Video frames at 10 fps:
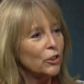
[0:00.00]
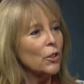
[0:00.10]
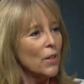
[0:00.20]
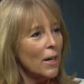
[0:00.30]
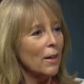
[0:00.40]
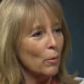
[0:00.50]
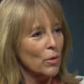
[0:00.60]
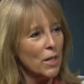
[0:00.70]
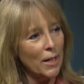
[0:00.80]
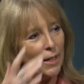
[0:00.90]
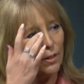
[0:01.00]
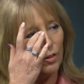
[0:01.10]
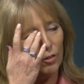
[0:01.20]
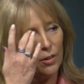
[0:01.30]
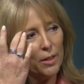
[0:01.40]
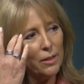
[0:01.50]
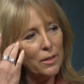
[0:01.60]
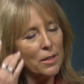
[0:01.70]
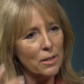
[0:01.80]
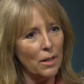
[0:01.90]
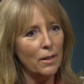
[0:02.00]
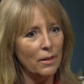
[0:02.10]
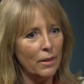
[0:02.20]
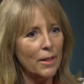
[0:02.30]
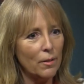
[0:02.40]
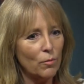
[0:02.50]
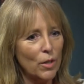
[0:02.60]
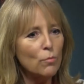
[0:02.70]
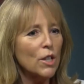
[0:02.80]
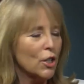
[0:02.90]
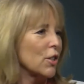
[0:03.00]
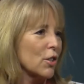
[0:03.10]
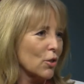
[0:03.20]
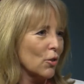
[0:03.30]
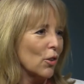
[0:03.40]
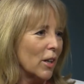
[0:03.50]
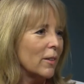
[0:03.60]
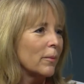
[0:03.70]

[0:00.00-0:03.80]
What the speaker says: So then I will take it on and it enriches the story.